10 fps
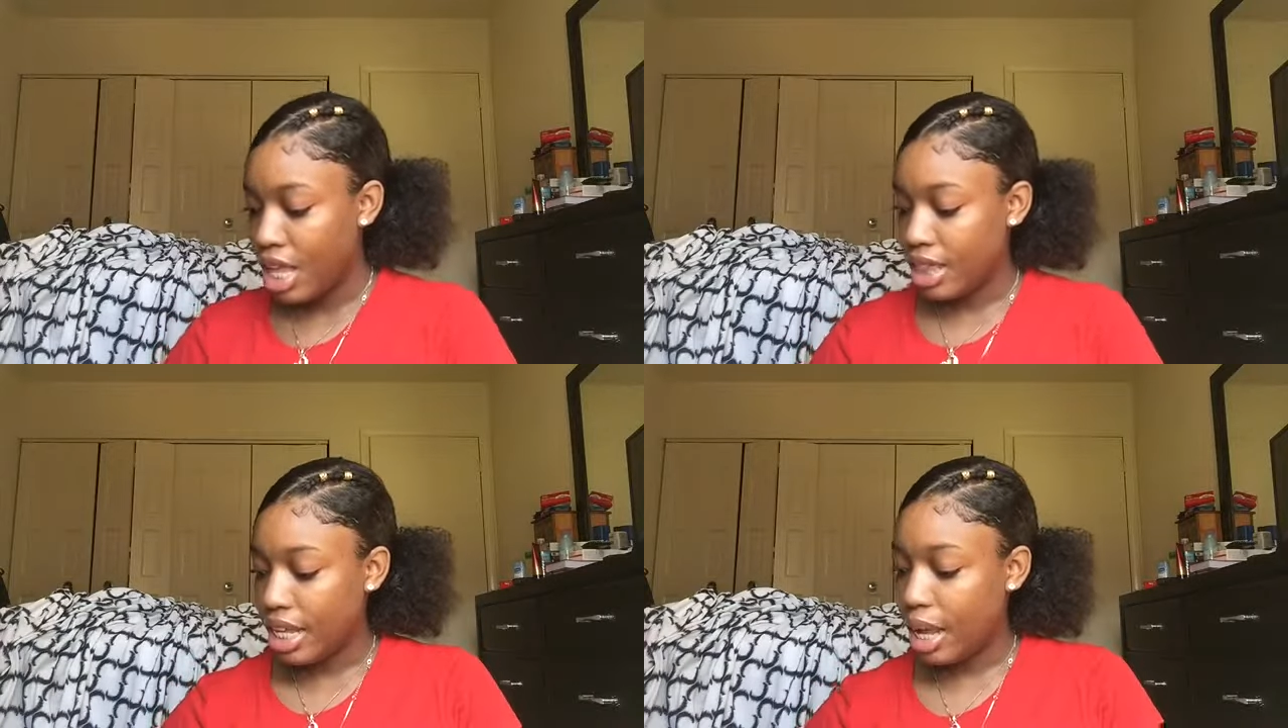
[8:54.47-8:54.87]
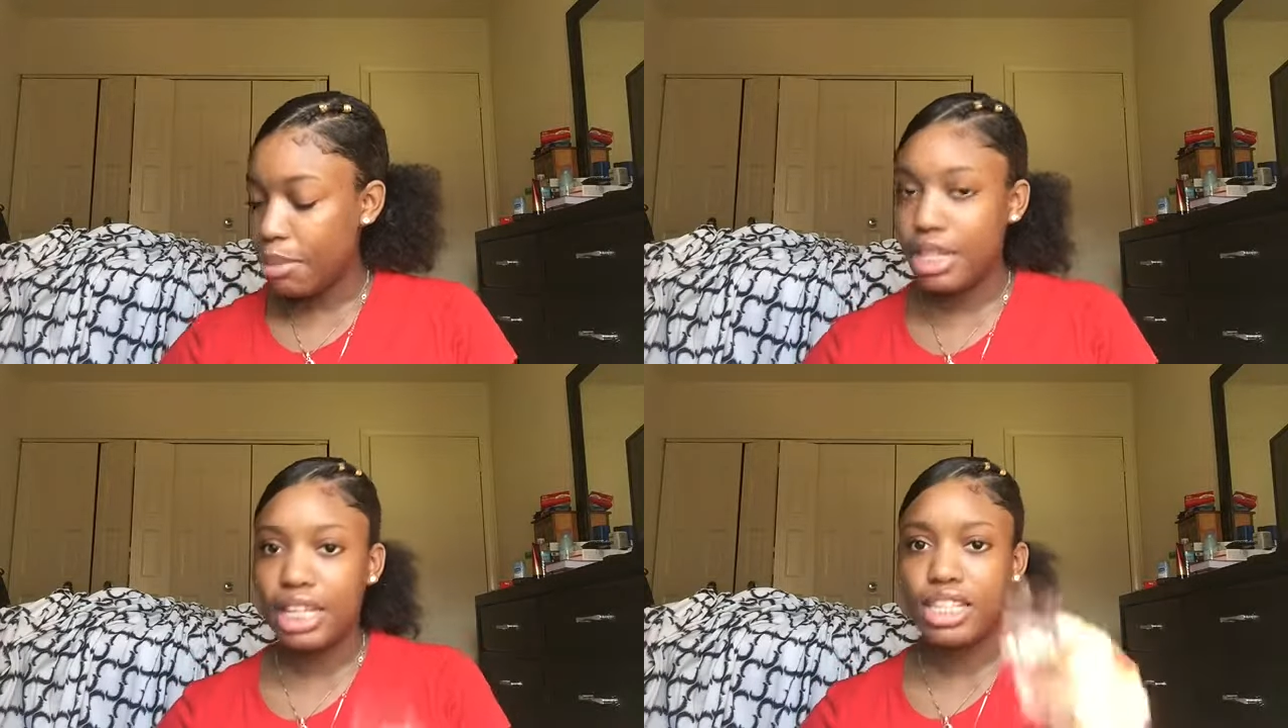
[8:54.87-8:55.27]
They come
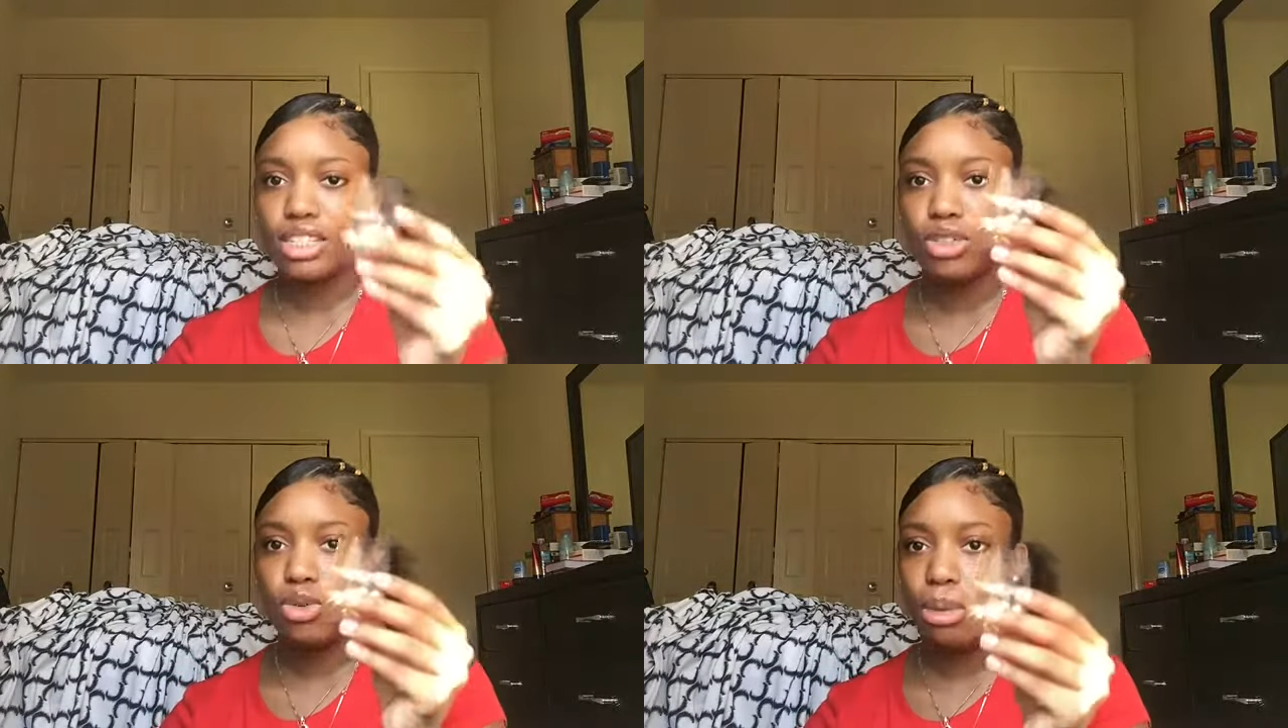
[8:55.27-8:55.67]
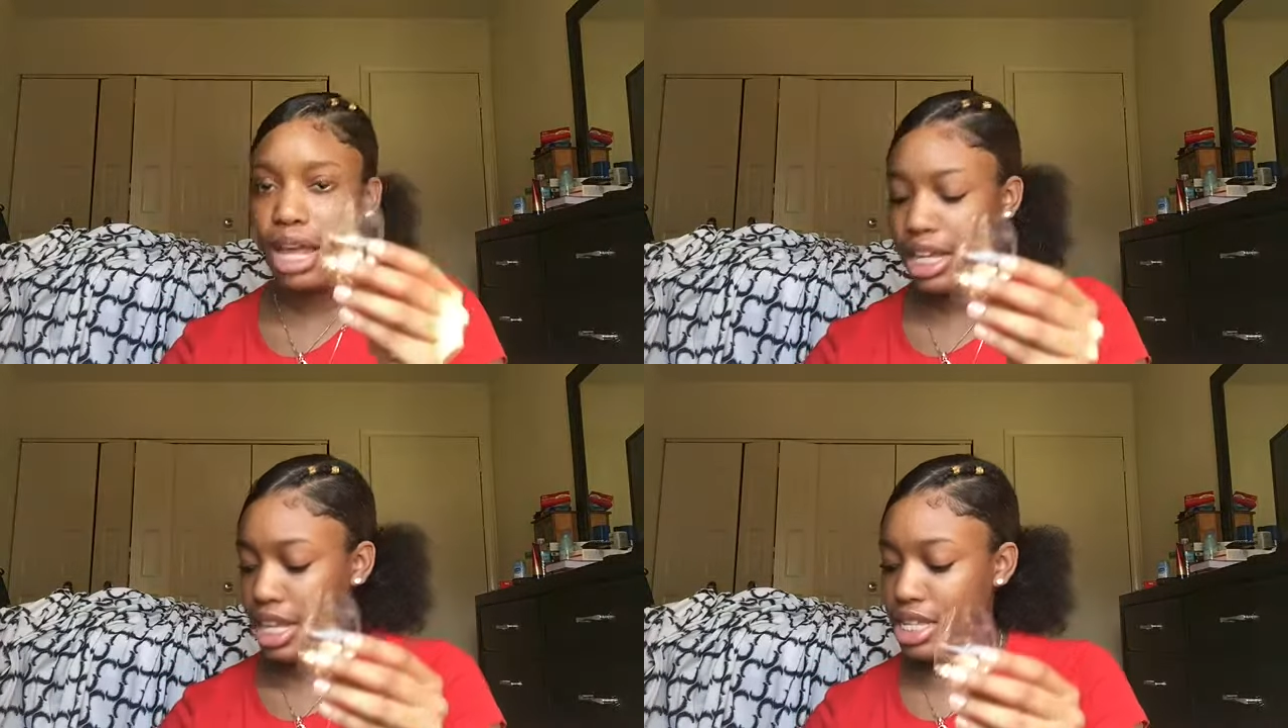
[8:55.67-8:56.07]
in like this little
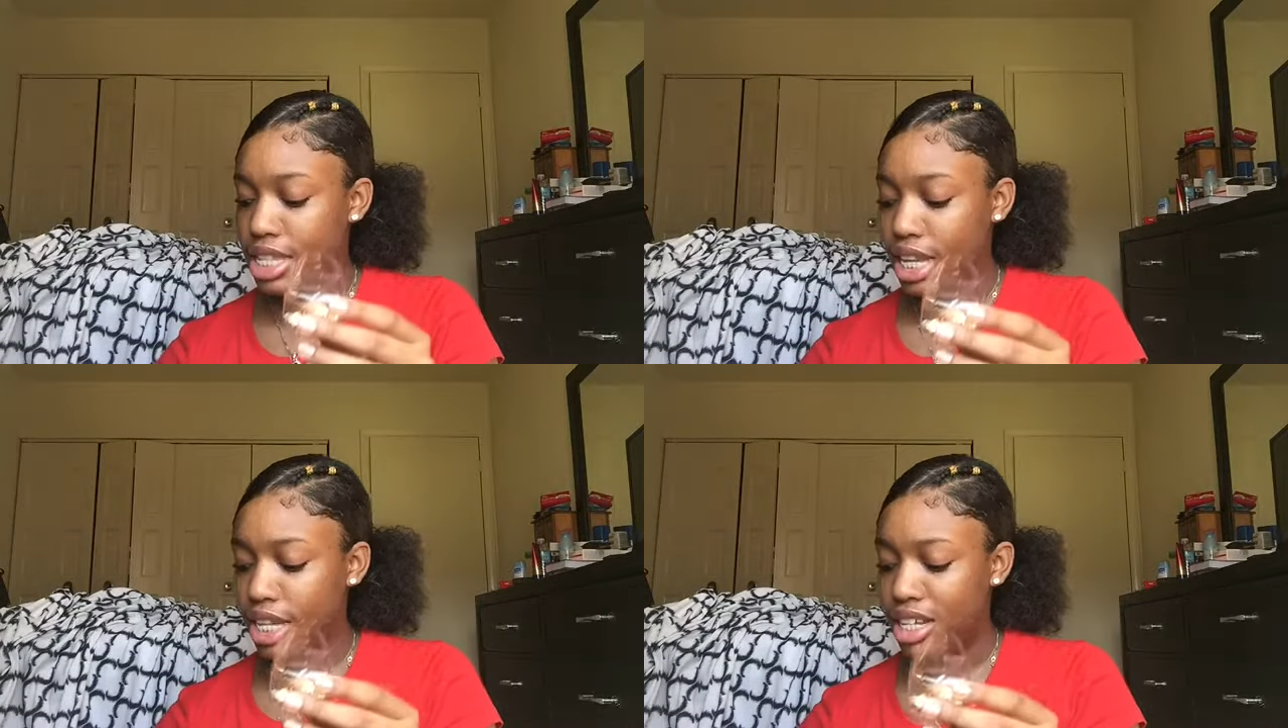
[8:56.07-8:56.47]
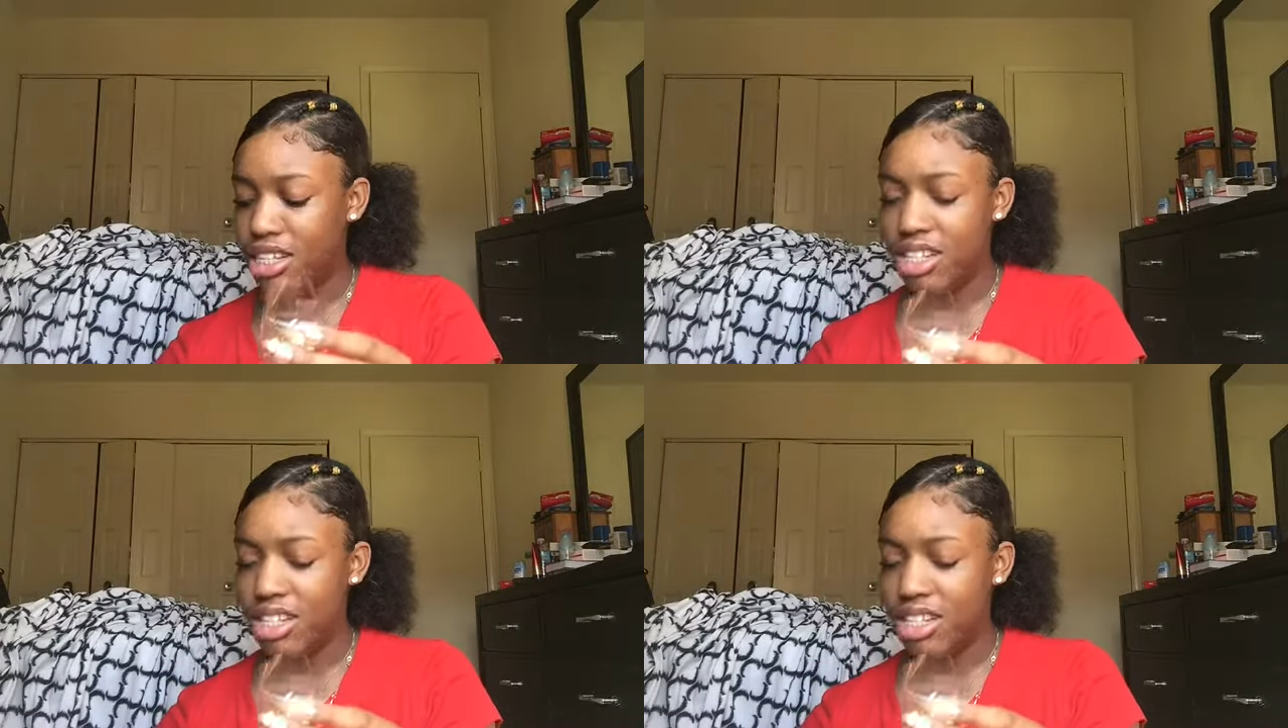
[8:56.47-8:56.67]
baggie. It's like